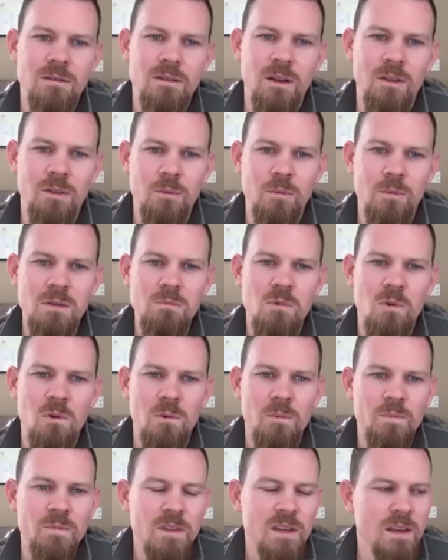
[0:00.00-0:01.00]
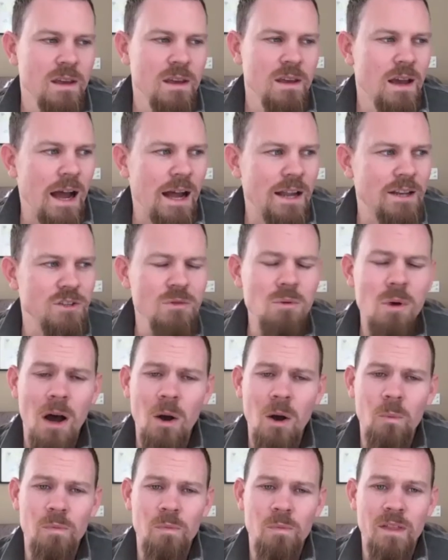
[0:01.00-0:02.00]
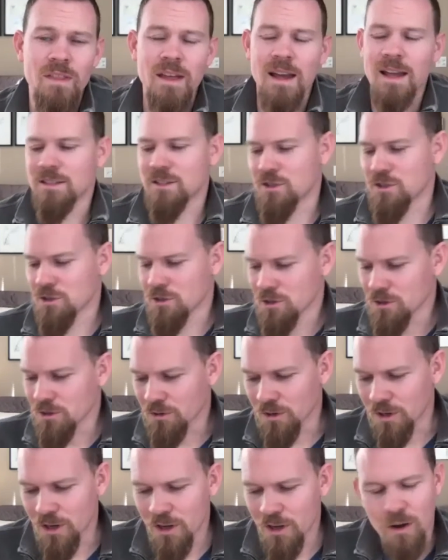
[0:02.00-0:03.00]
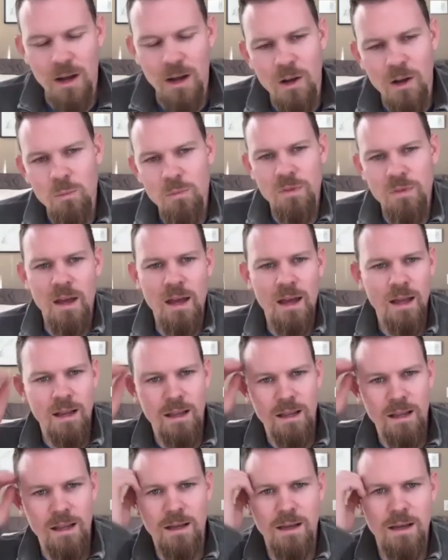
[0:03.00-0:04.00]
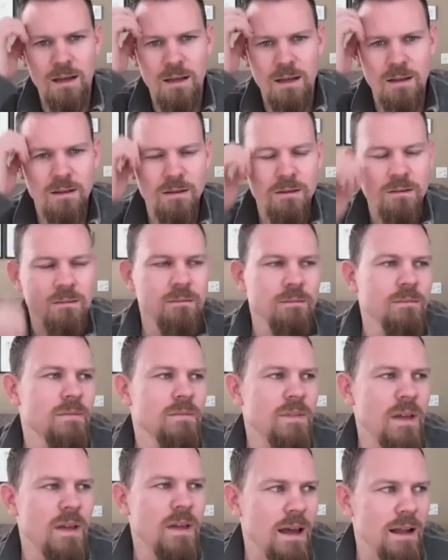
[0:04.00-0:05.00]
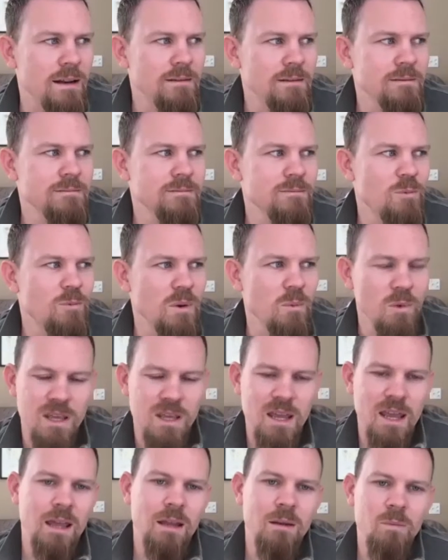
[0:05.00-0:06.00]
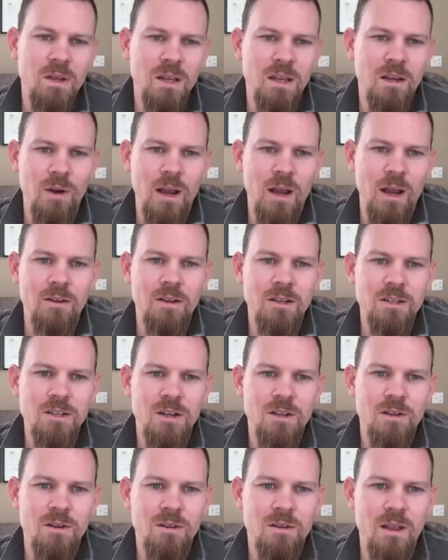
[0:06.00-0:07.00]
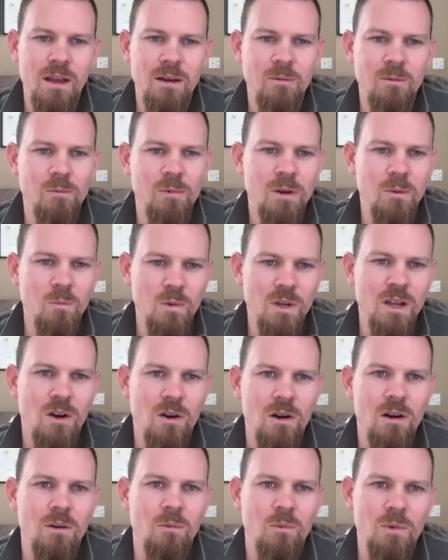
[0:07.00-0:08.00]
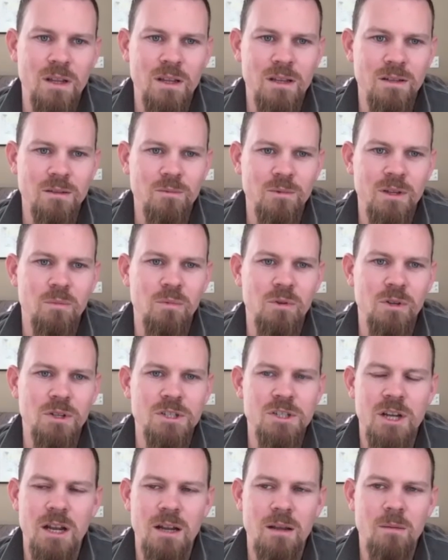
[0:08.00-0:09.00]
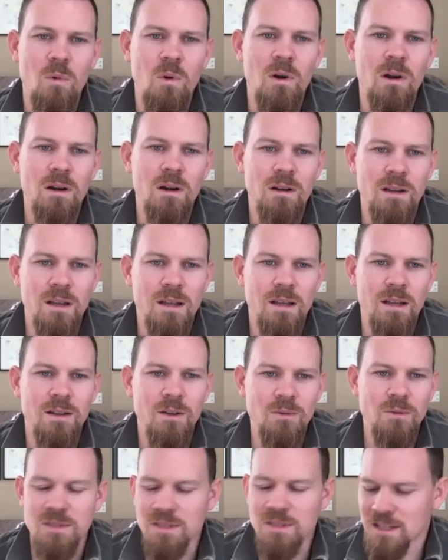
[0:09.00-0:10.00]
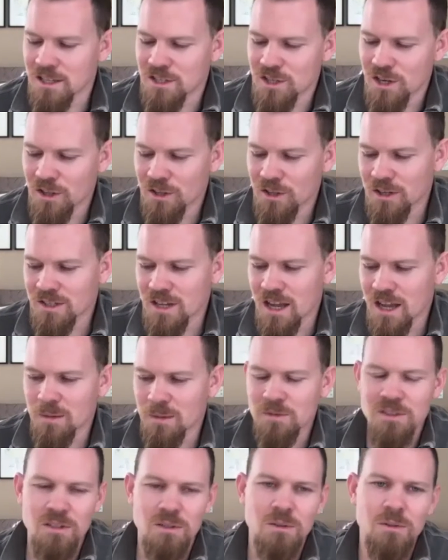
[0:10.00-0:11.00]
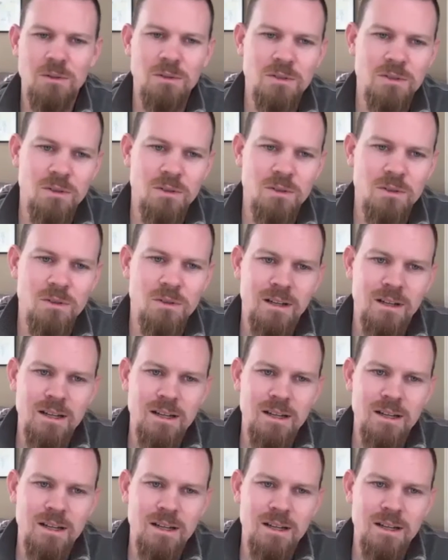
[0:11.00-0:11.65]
other people. I do hope that that's true. You know, I hope that that when we can be around each other, that when we are, we appreciate it more and don't see each other as obstacles or